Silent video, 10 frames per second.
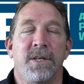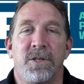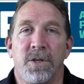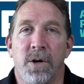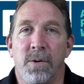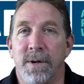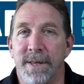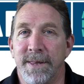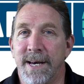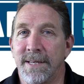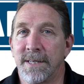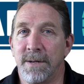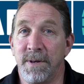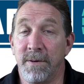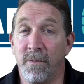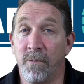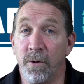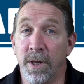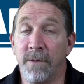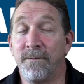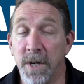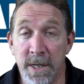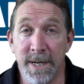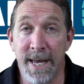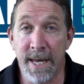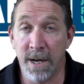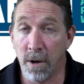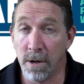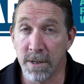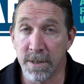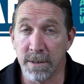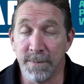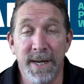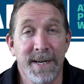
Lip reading: So that's going to be really fun and awesome.